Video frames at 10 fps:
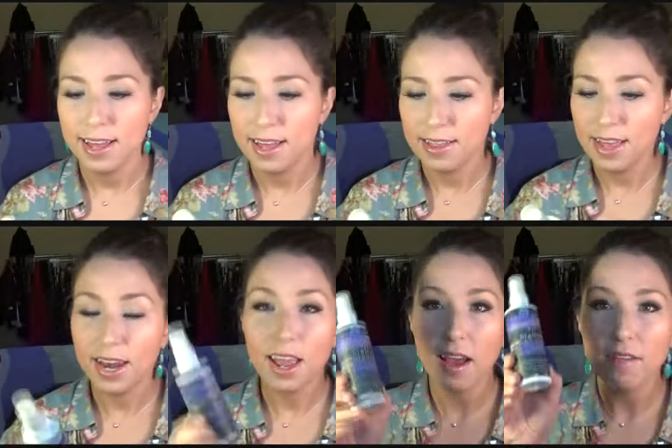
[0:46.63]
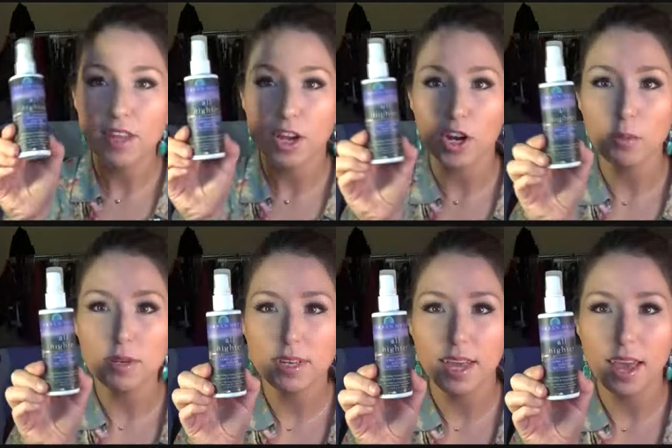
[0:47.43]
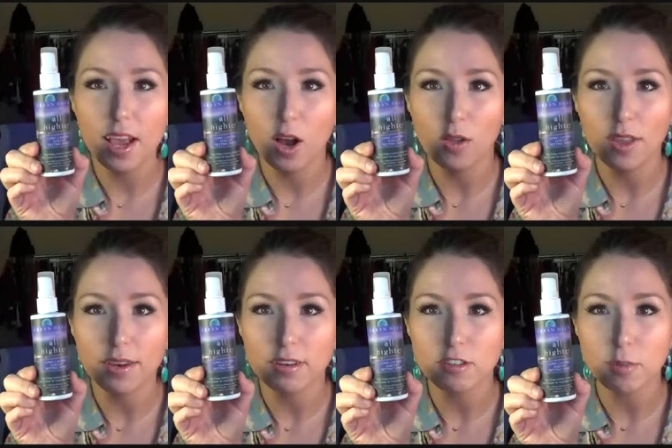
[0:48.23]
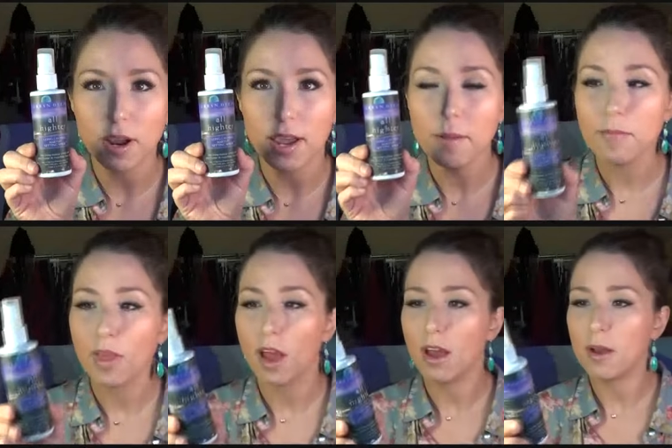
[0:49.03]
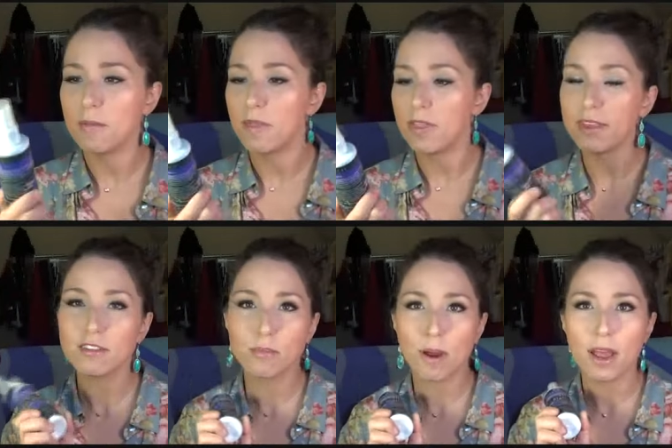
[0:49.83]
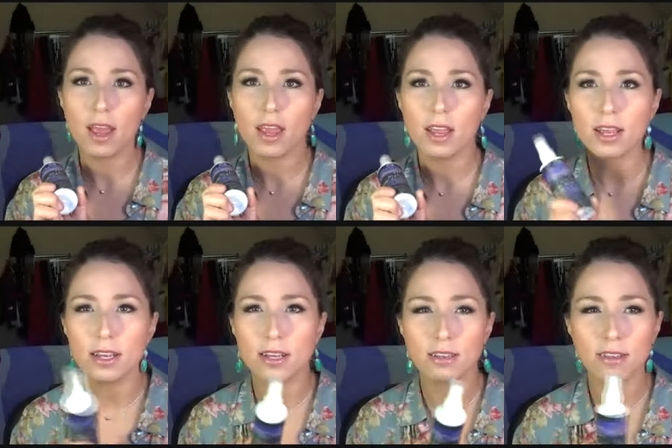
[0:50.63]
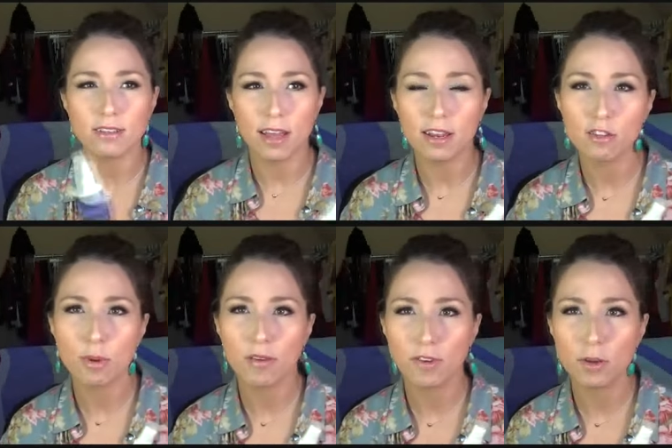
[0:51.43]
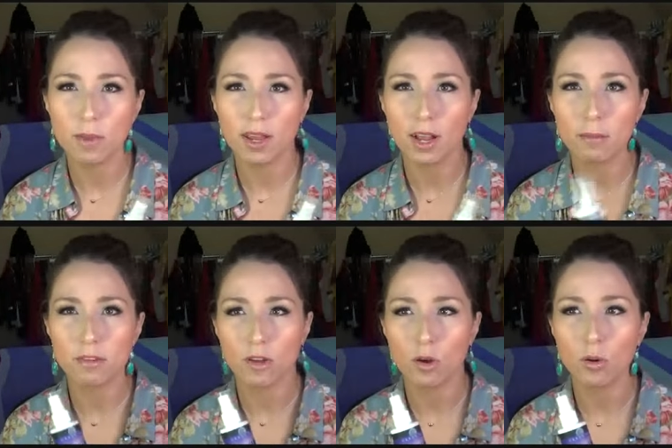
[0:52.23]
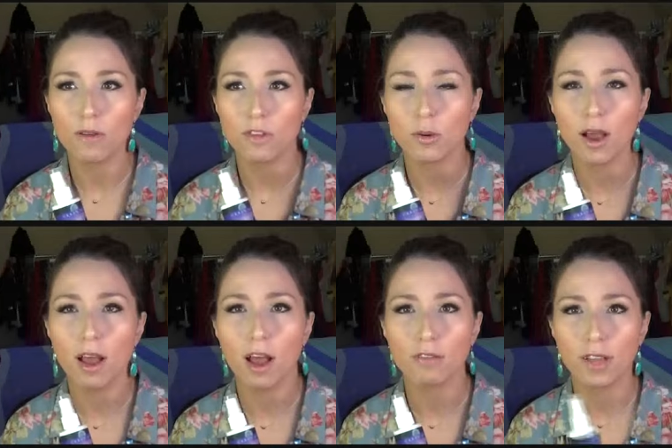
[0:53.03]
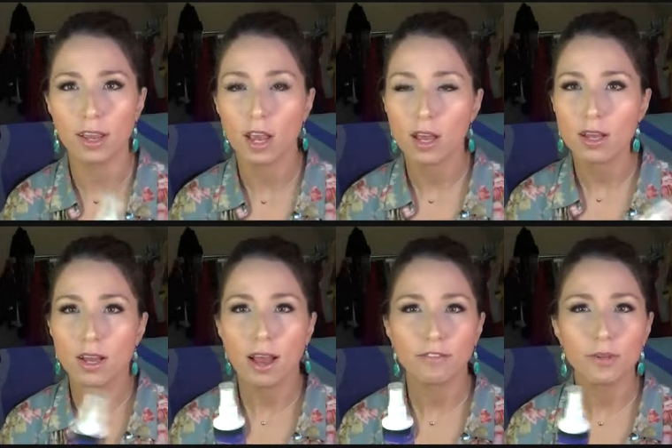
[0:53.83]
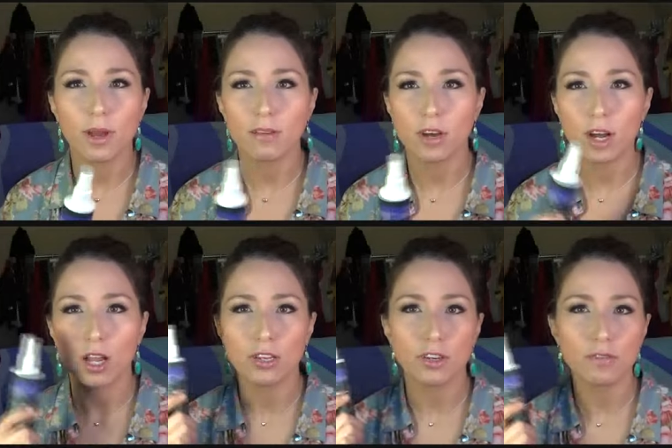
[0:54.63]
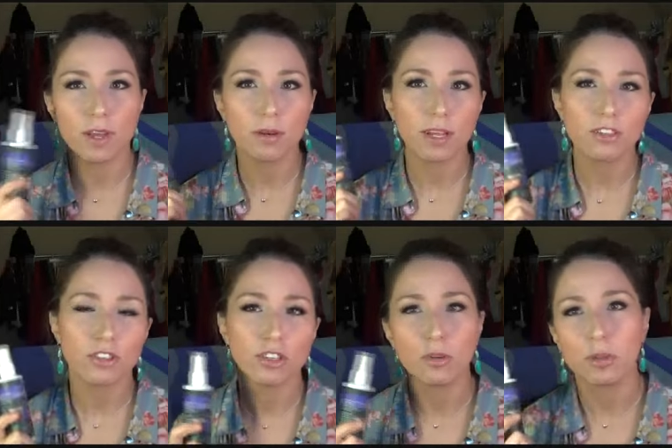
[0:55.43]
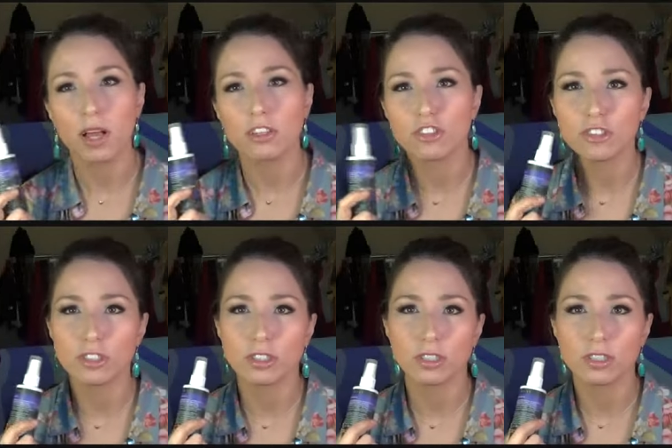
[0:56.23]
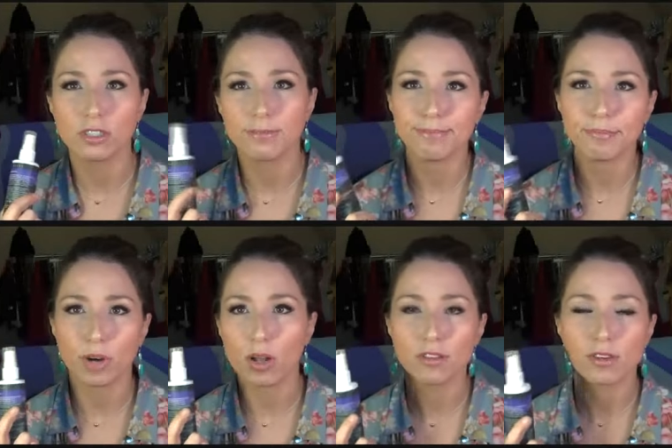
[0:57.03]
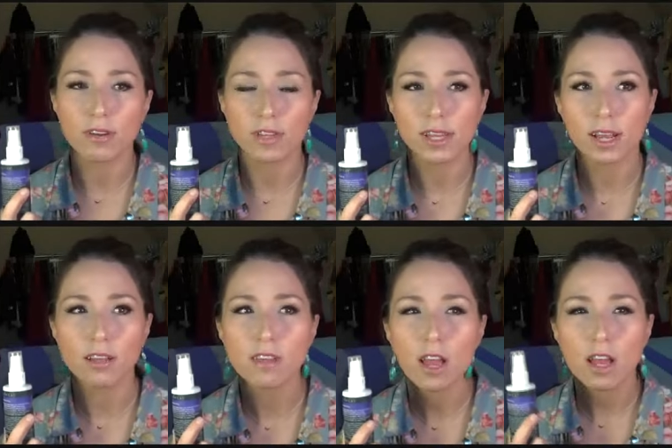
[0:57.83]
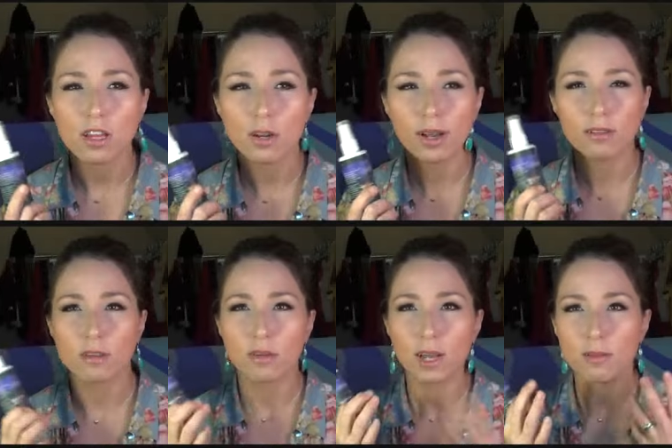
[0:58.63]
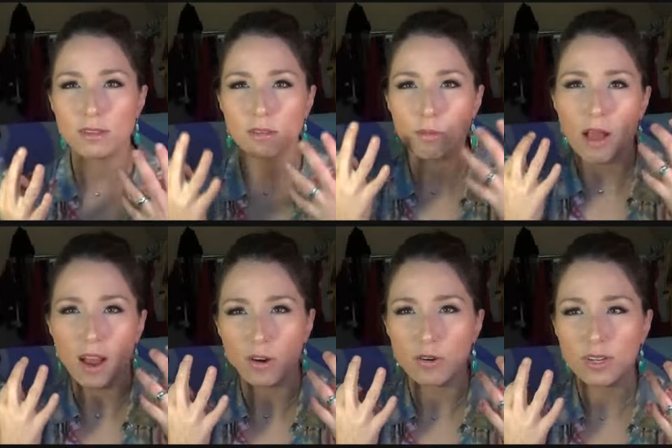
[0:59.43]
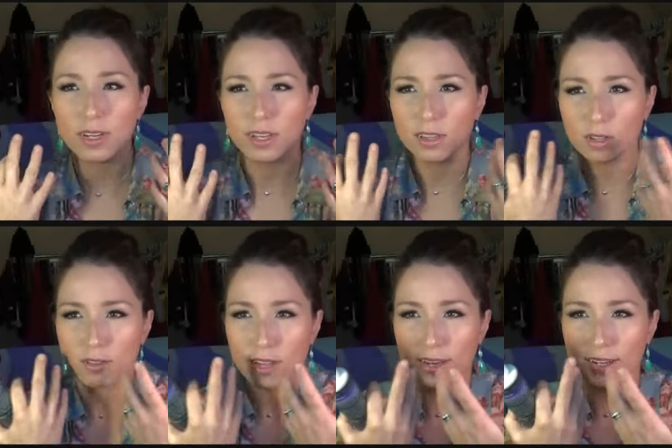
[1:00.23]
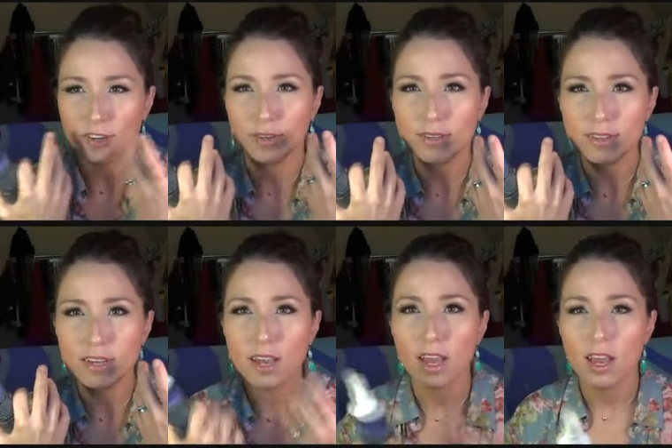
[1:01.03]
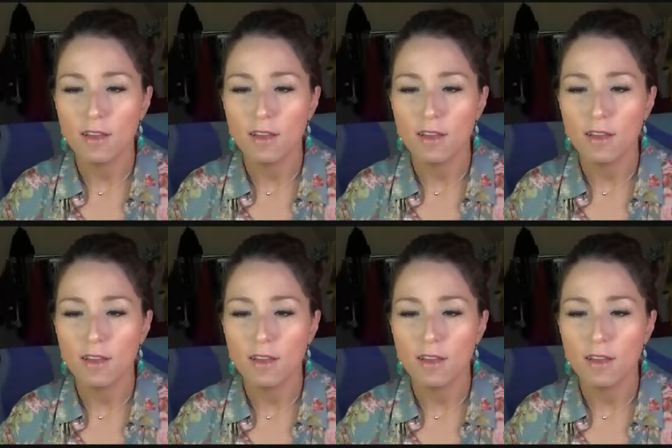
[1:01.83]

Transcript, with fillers: And then I have the Urban Decay All-Nighter Spray. Um, this spray is a setting spray for your makeup, so if you have like after you have on your foundation, your blush, your bronzer, everything else, you know how sometimes it's powdery and looks kind of creasy?